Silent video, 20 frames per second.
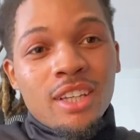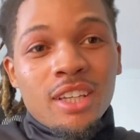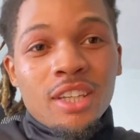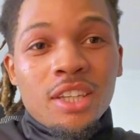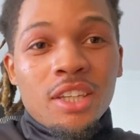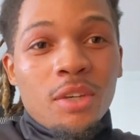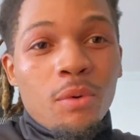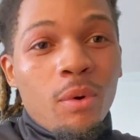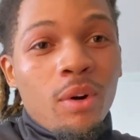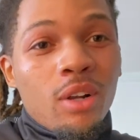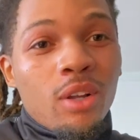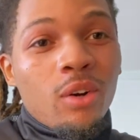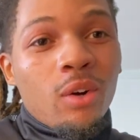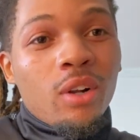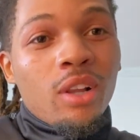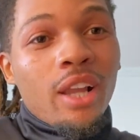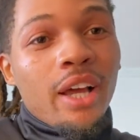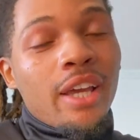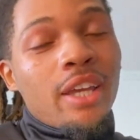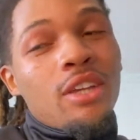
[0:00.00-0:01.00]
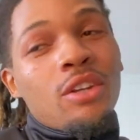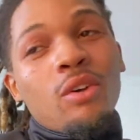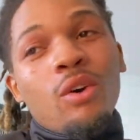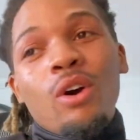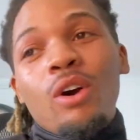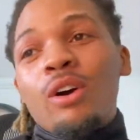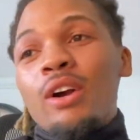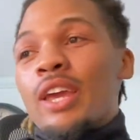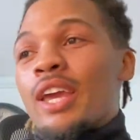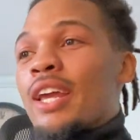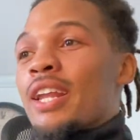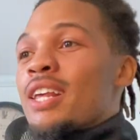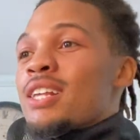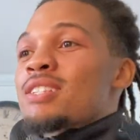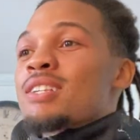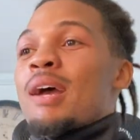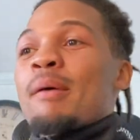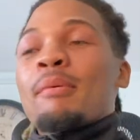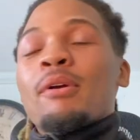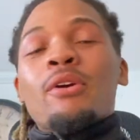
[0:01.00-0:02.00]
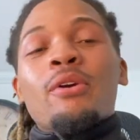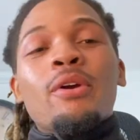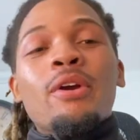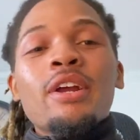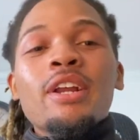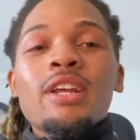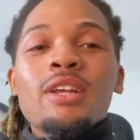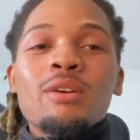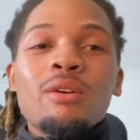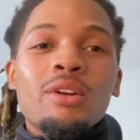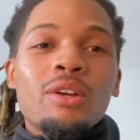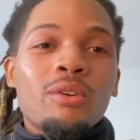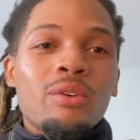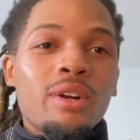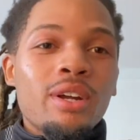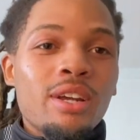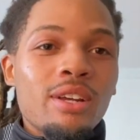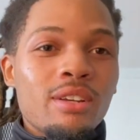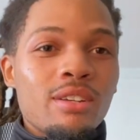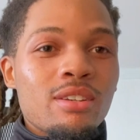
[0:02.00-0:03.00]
You wanna go to like, you know, any type of credit union, right?